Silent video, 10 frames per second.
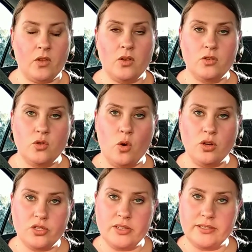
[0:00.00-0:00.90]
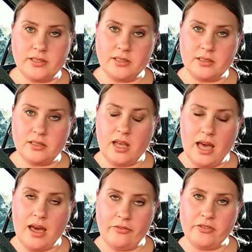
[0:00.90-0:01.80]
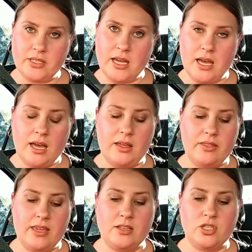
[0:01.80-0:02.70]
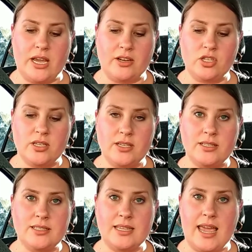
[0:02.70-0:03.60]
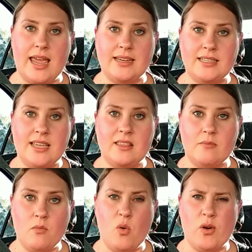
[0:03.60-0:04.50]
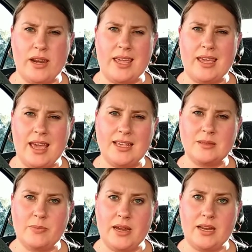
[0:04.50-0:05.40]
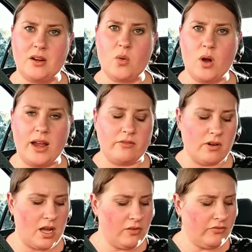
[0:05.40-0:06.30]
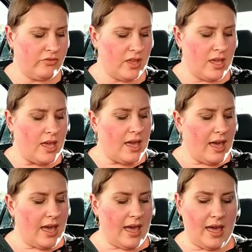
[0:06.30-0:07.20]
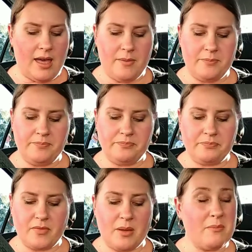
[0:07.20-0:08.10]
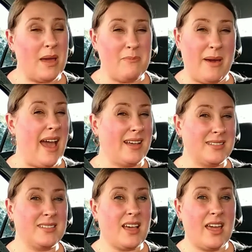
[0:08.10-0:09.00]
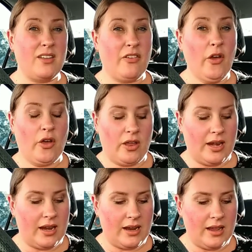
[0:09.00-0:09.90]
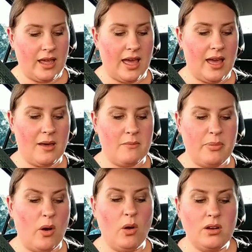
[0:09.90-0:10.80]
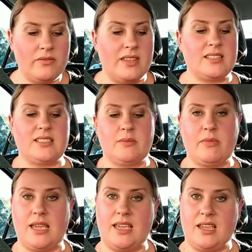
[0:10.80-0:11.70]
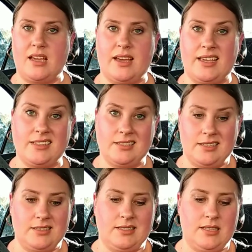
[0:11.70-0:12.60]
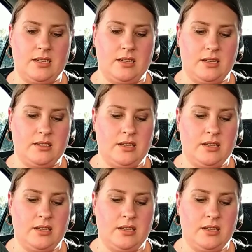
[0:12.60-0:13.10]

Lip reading: nauseous after the injections, and in the morning has been quite rough. My back's kind of hurting, but all of this to me, I guess considered,